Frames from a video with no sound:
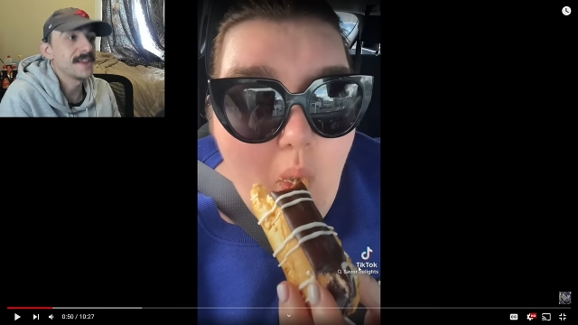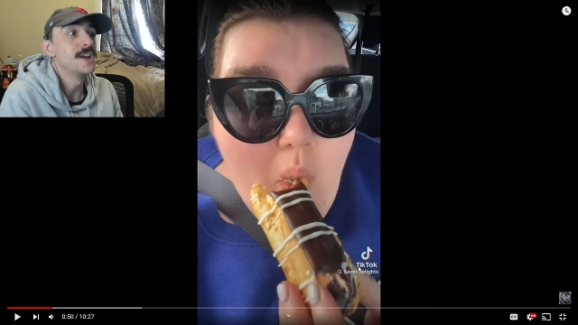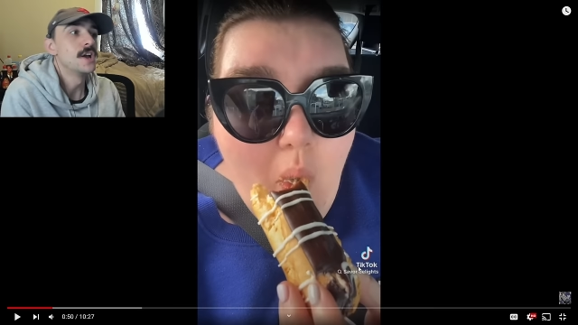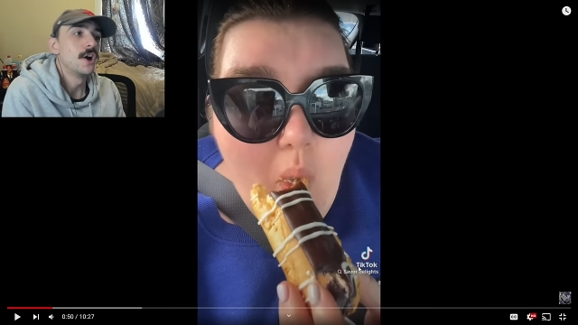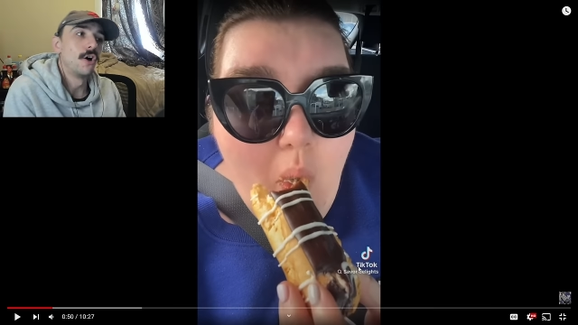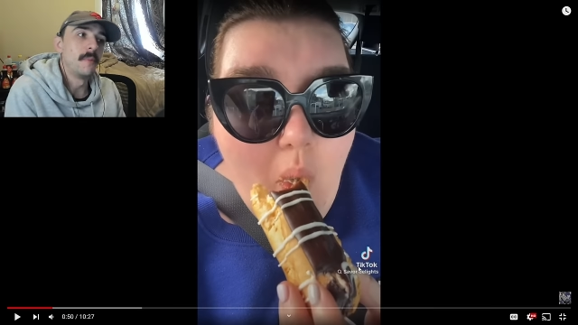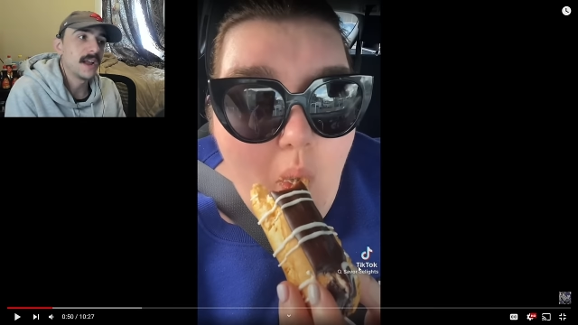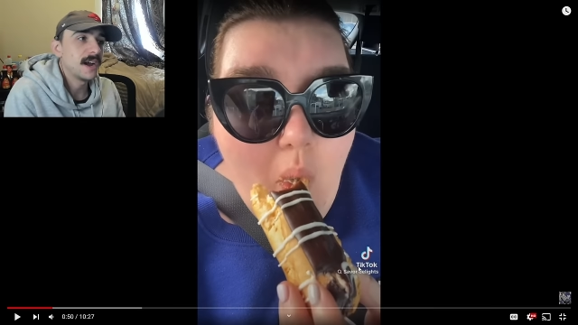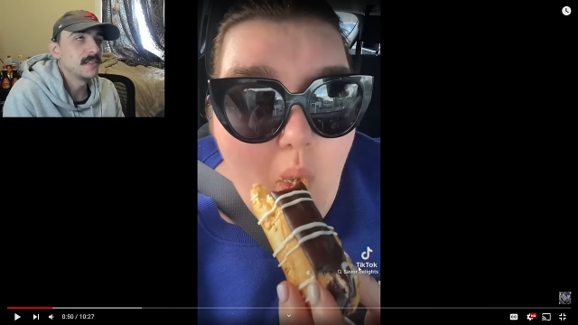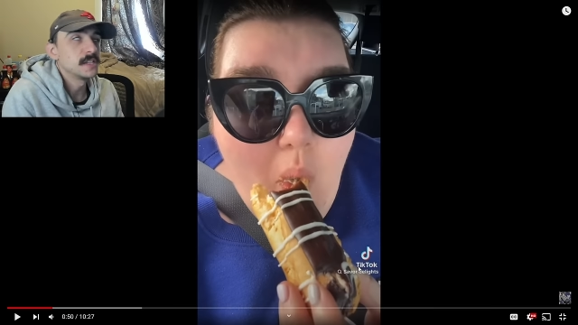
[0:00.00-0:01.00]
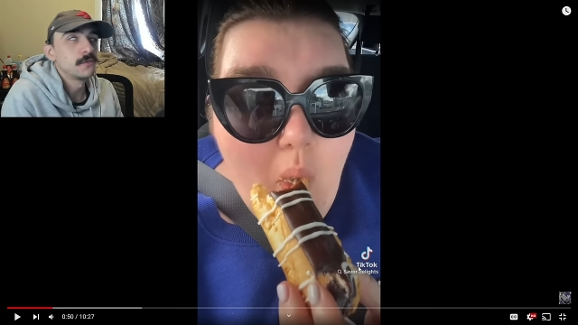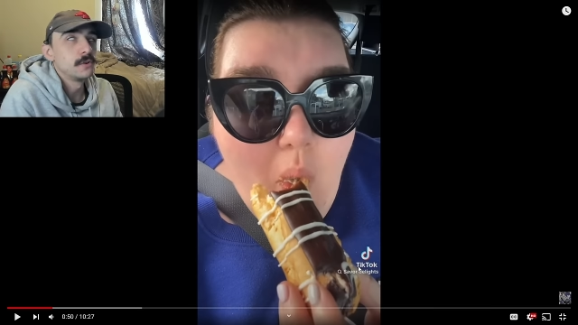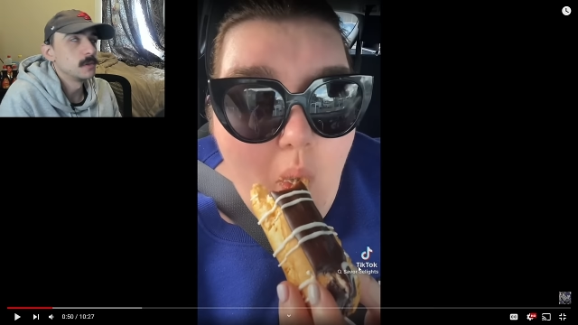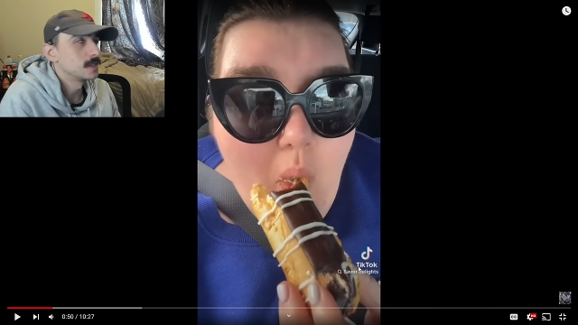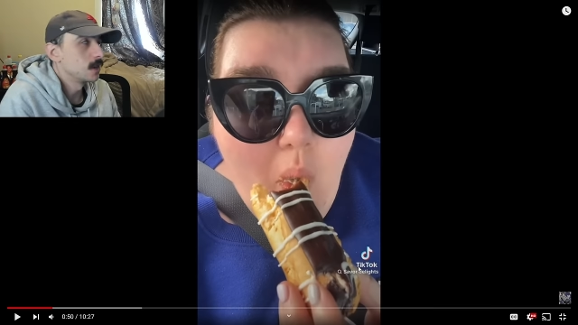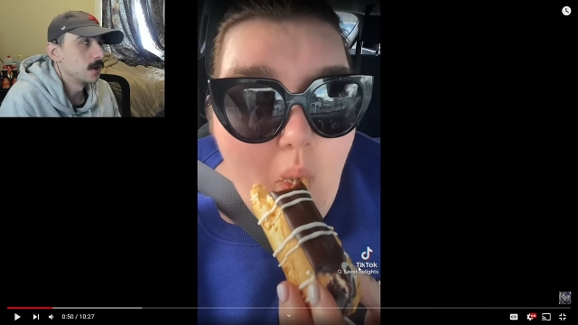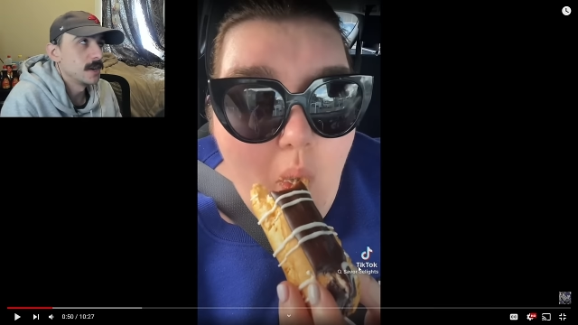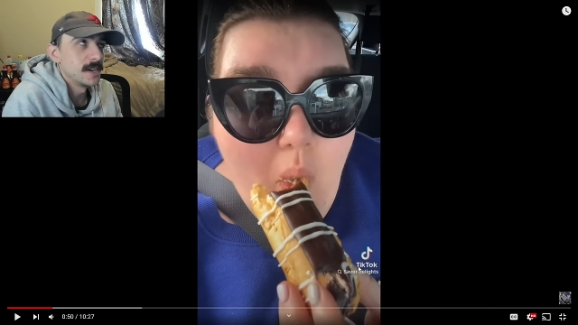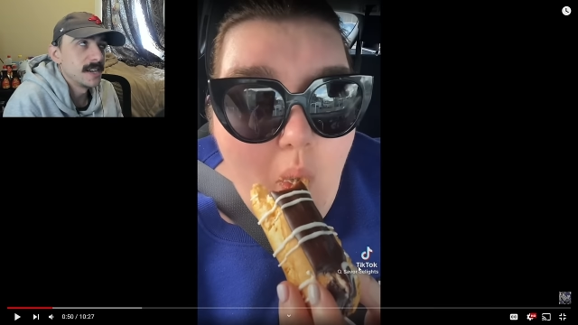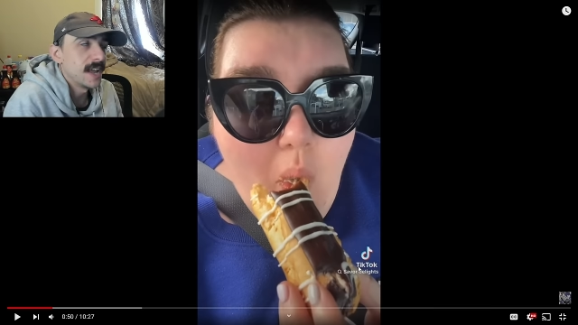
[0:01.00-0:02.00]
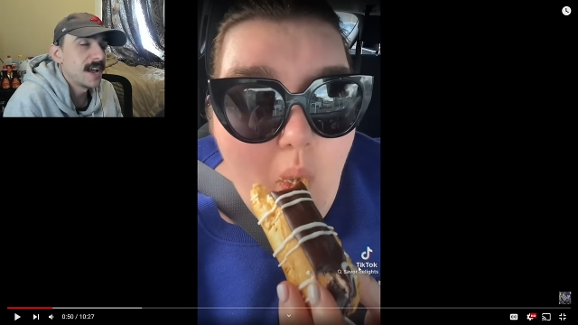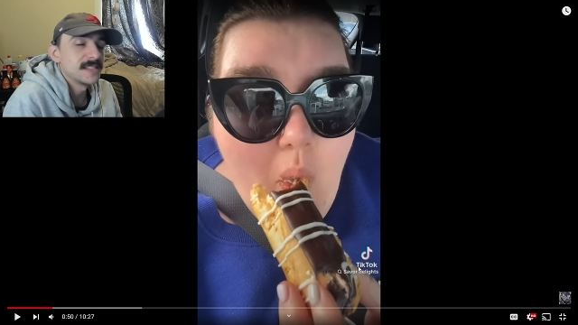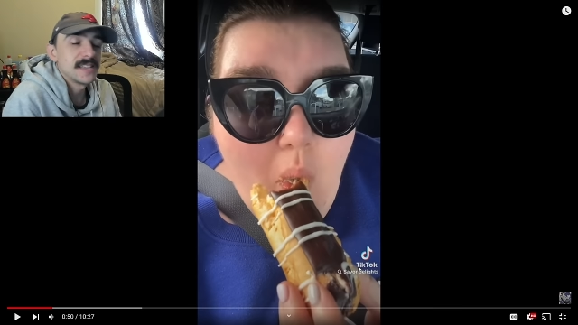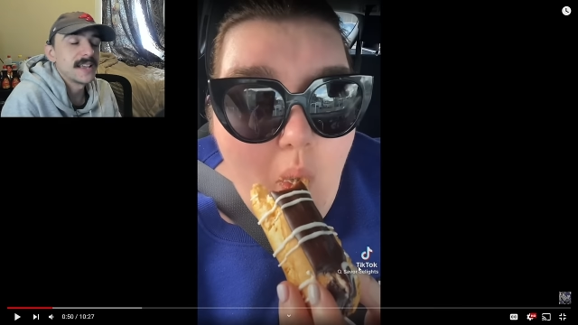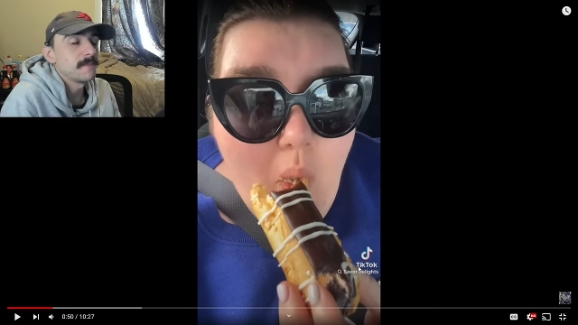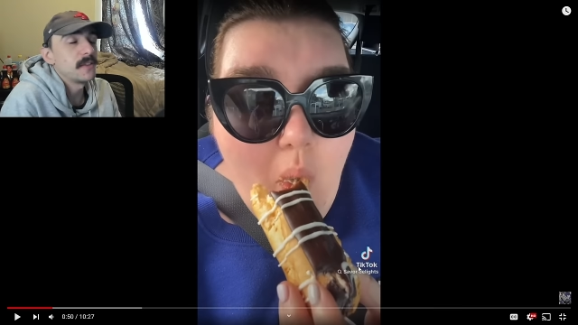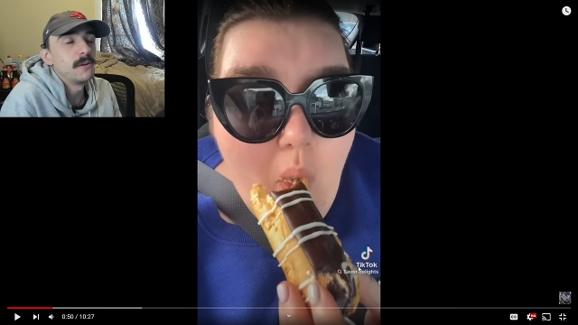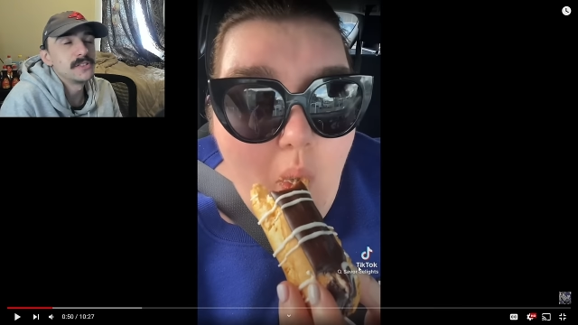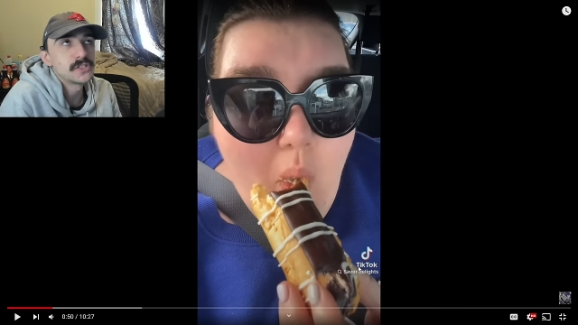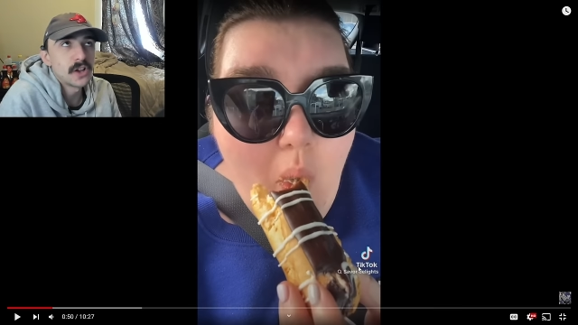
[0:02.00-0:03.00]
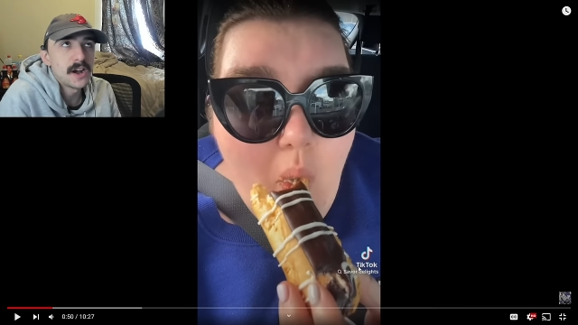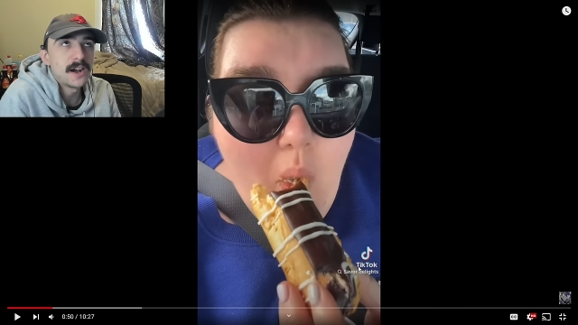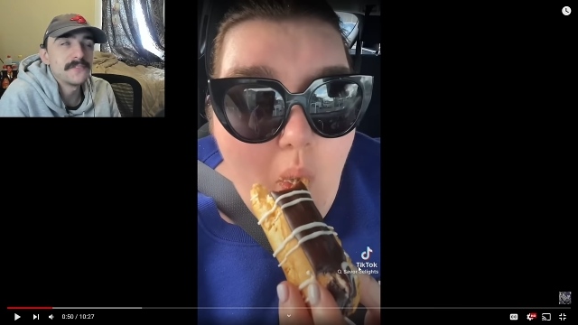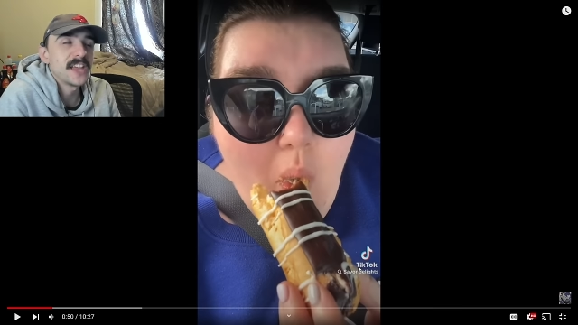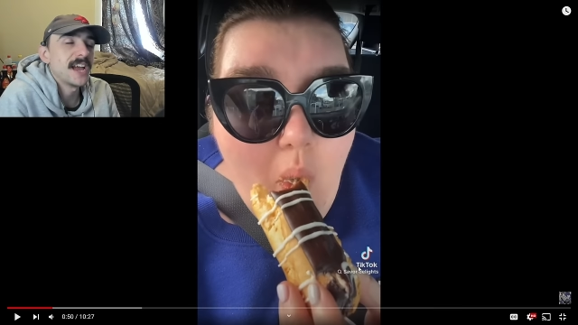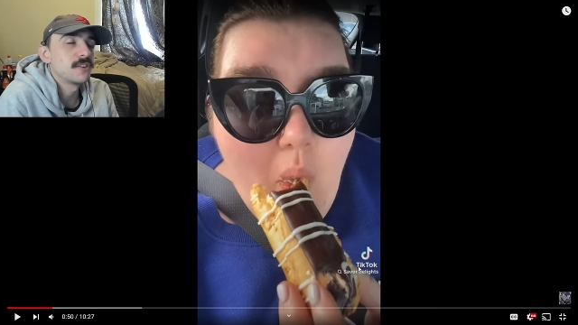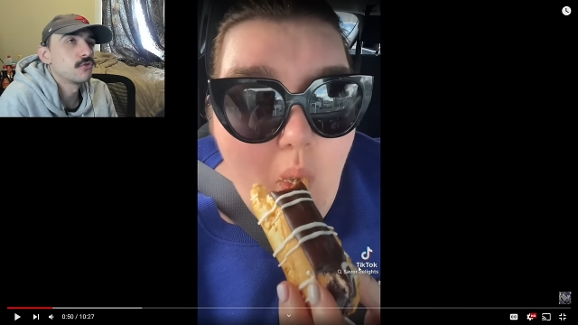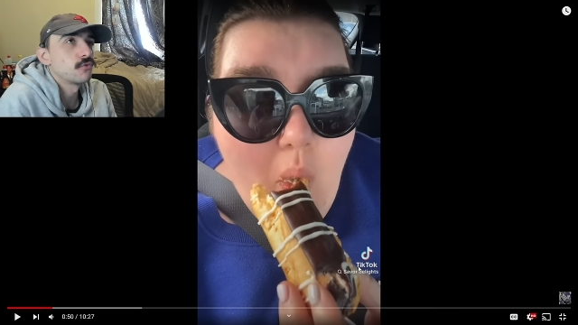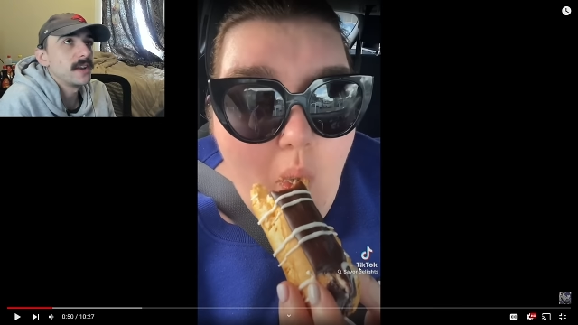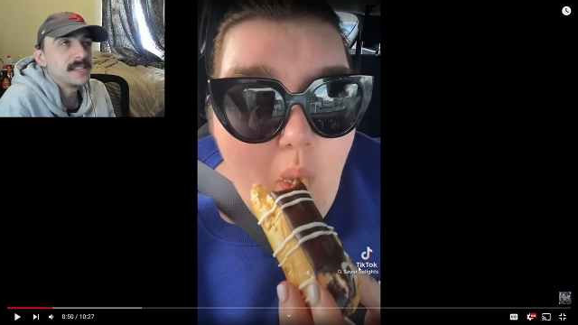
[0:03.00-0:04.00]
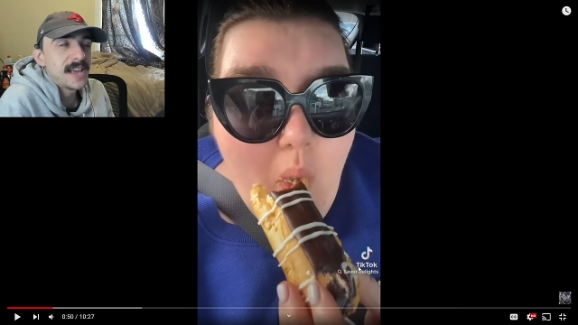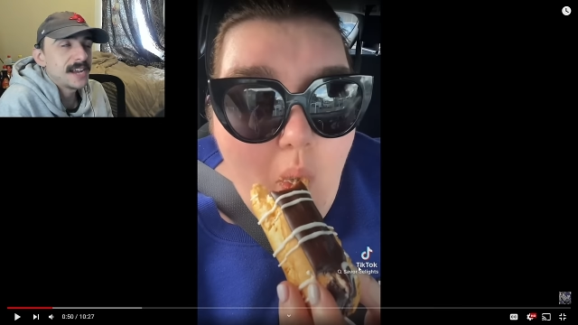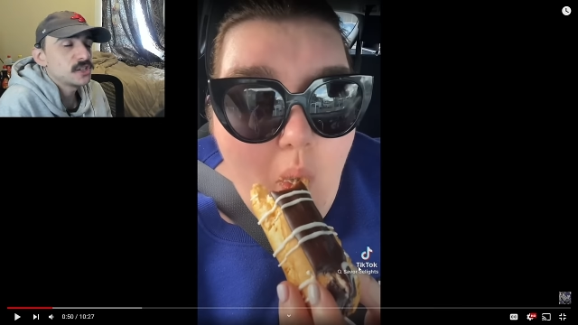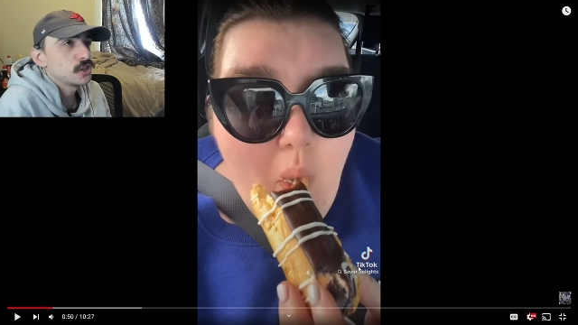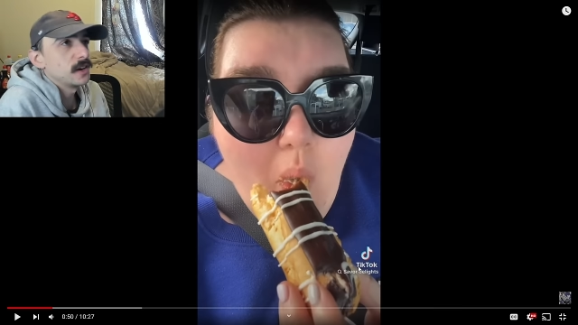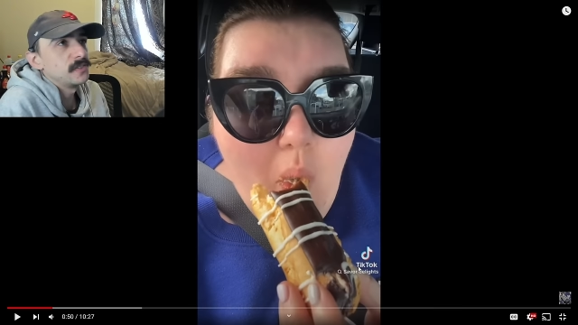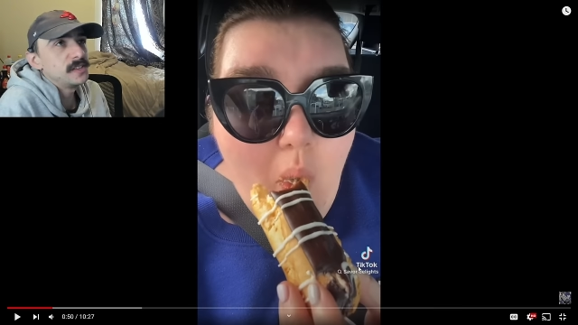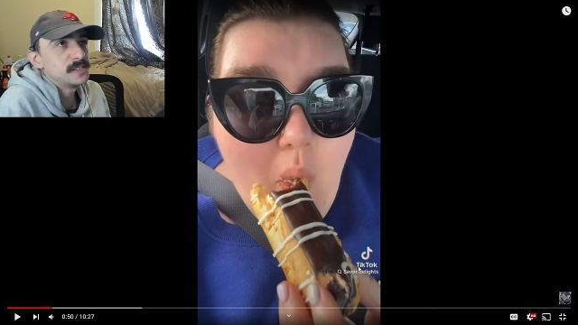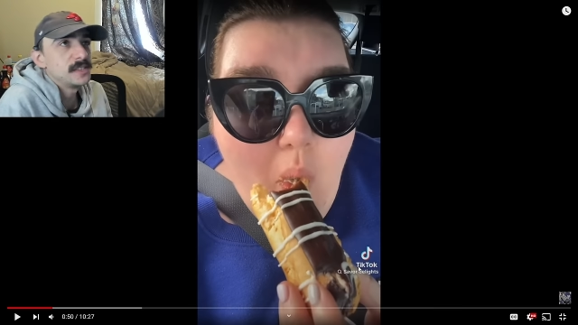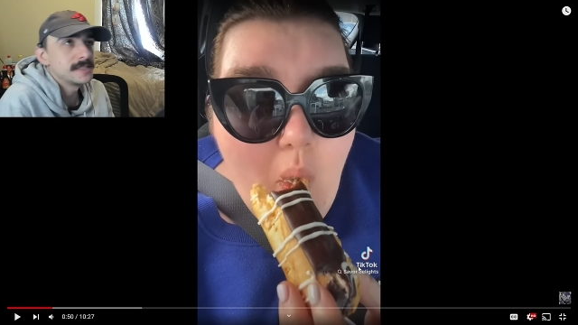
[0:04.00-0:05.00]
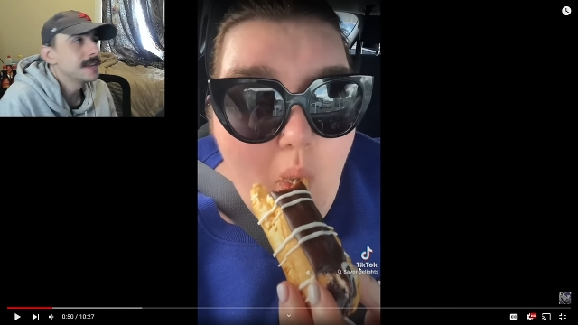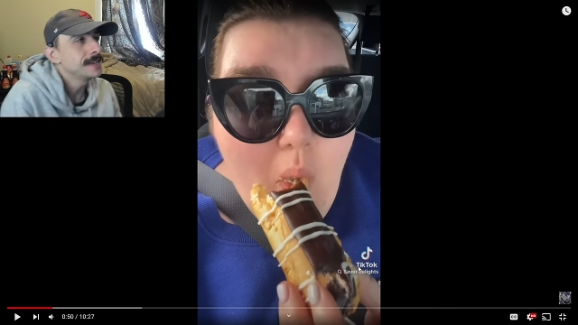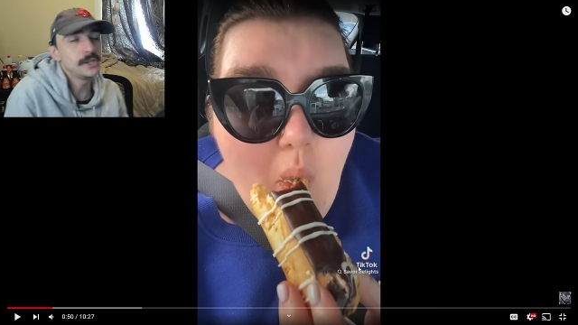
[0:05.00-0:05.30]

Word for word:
Speaker 1: Like, oh my god, this food was so good. It had like it was soft. It had great texture. Had this and this.